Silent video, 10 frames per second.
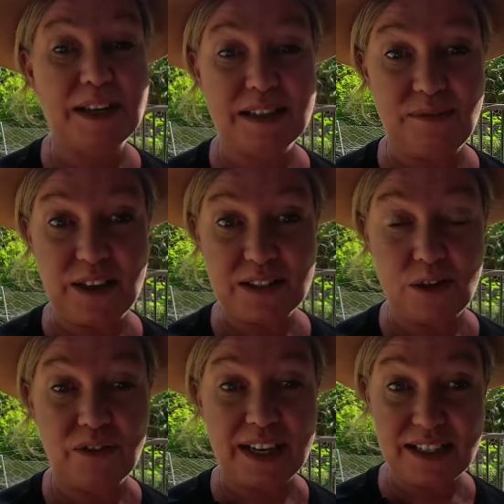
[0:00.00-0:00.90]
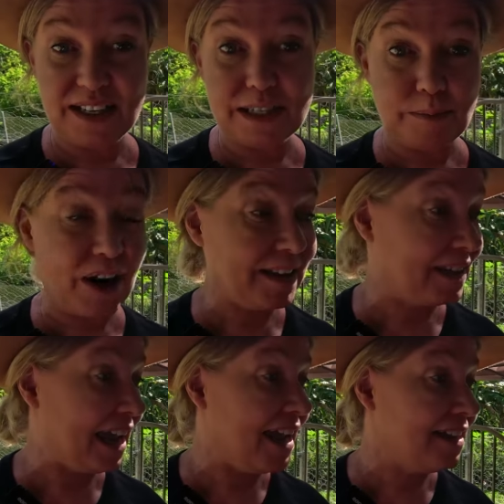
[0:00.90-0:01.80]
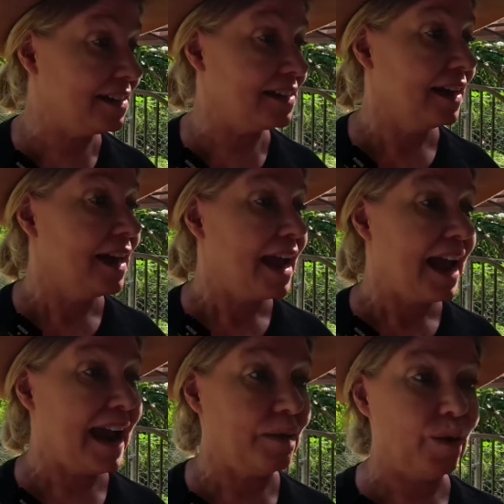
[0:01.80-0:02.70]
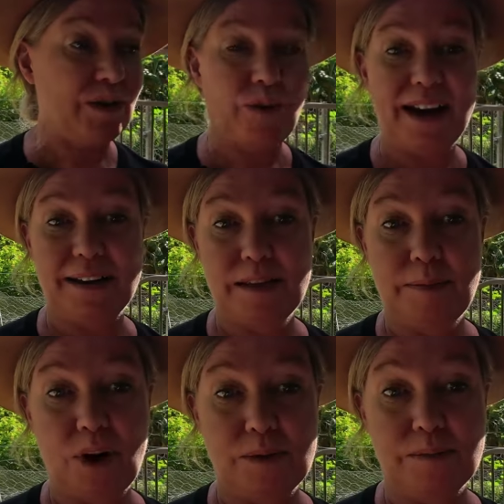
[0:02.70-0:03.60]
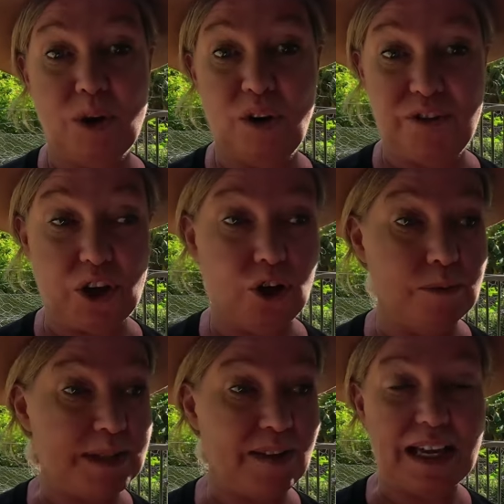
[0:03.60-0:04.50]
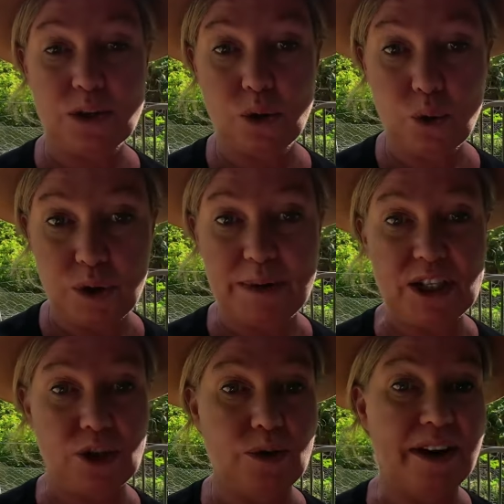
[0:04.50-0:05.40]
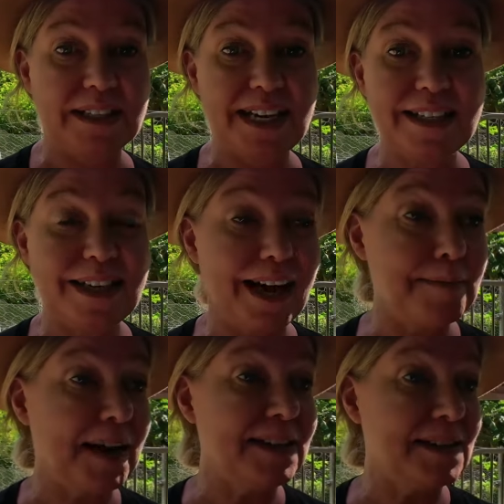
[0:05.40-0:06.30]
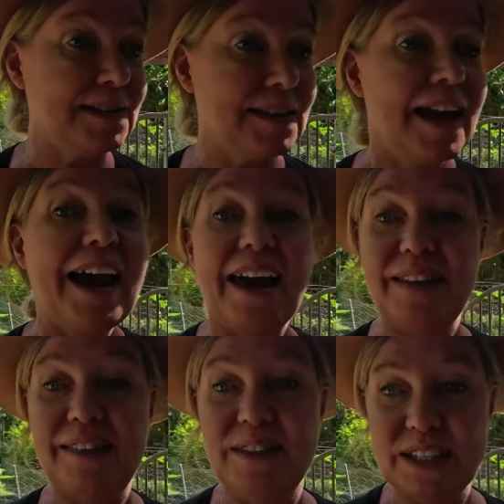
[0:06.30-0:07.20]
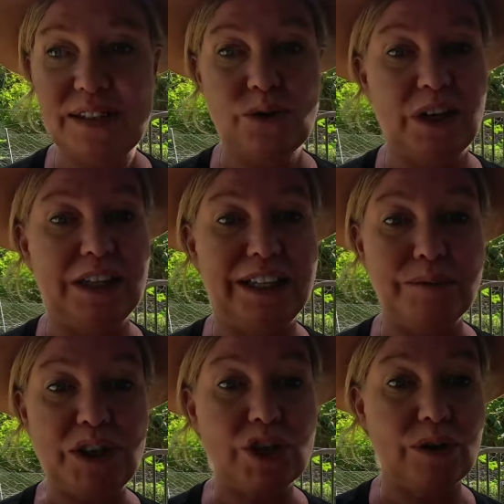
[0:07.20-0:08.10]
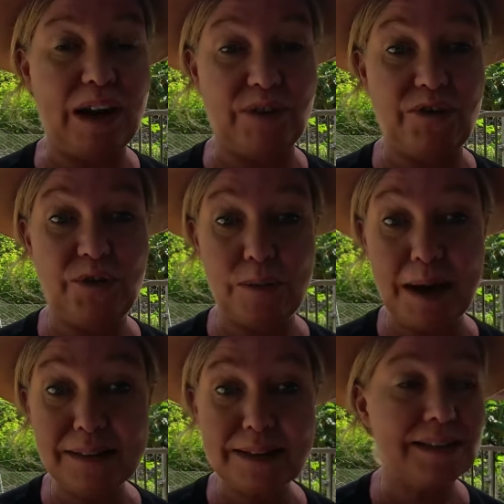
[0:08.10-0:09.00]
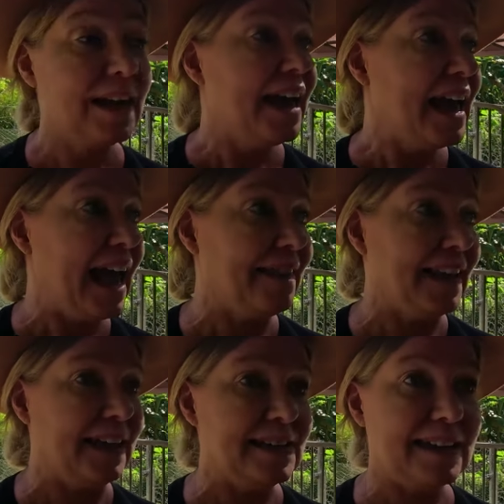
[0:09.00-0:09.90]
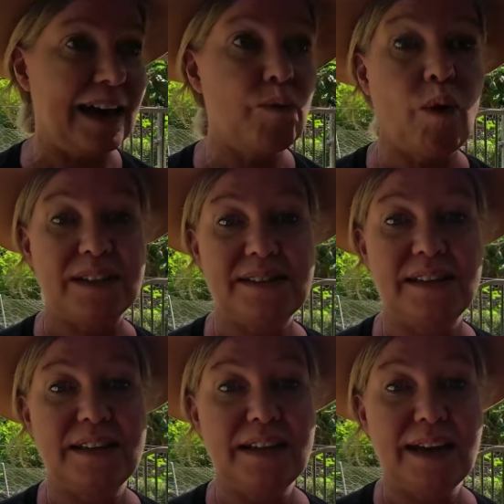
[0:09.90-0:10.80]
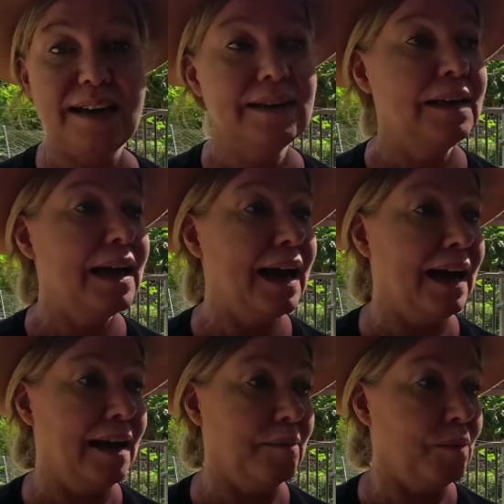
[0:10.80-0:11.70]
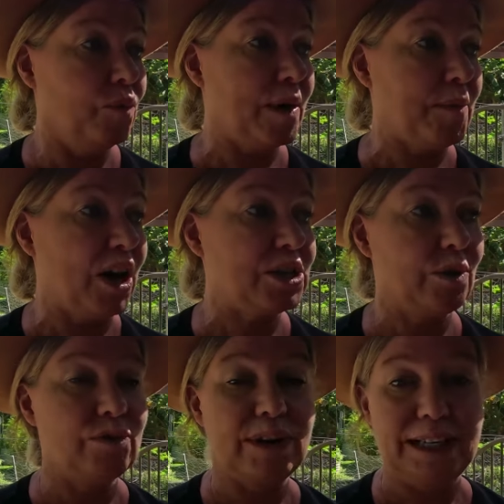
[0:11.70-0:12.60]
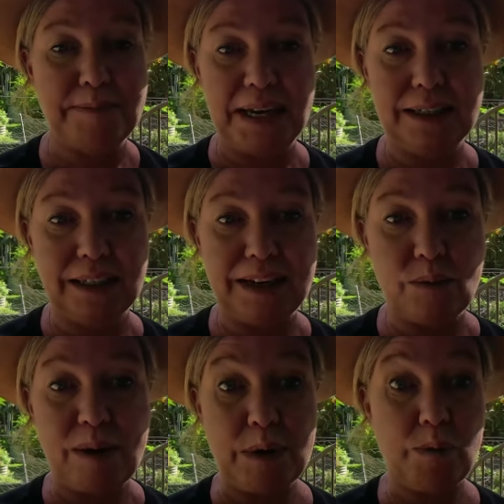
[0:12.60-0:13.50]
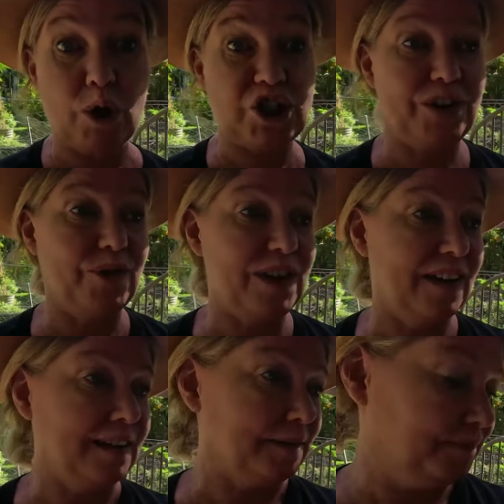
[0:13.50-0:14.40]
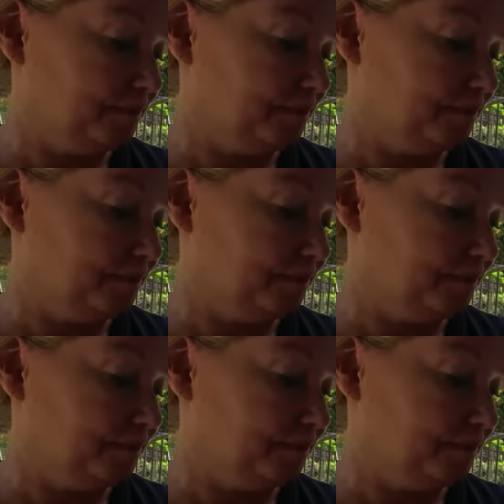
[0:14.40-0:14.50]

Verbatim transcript: because if there's not, they tend to break the eggs. And we rake the bottom of the coop. So that's all that we do on a day to day basis. And then this sort of clean we do every few months. And then, say, once a year, um, we might do a really big clean where we wash everything.